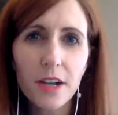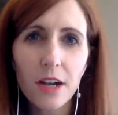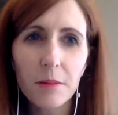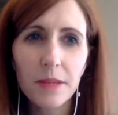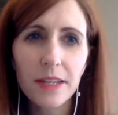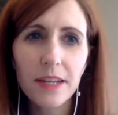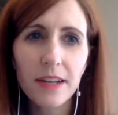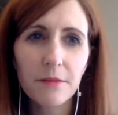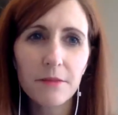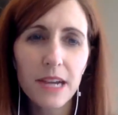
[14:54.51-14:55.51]
And
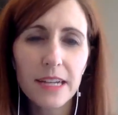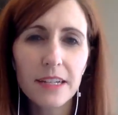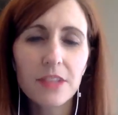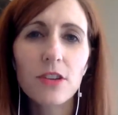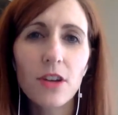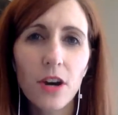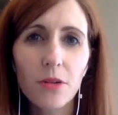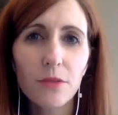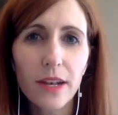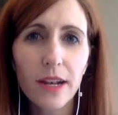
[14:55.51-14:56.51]
I didn't
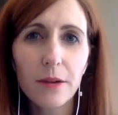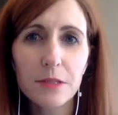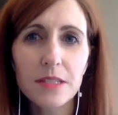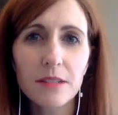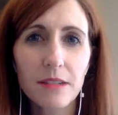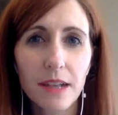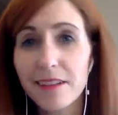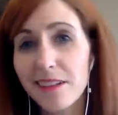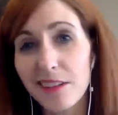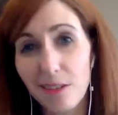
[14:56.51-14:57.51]
know that I was kind
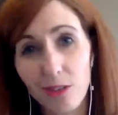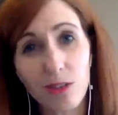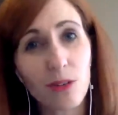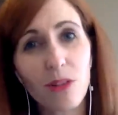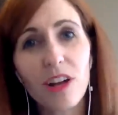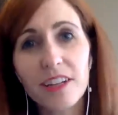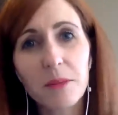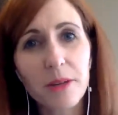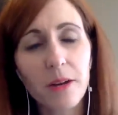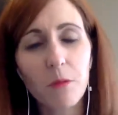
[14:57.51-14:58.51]
of getting a little lucky,
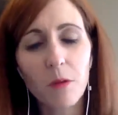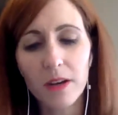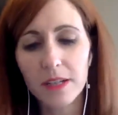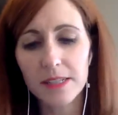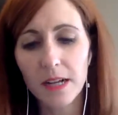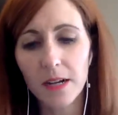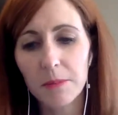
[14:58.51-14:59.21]
but I was,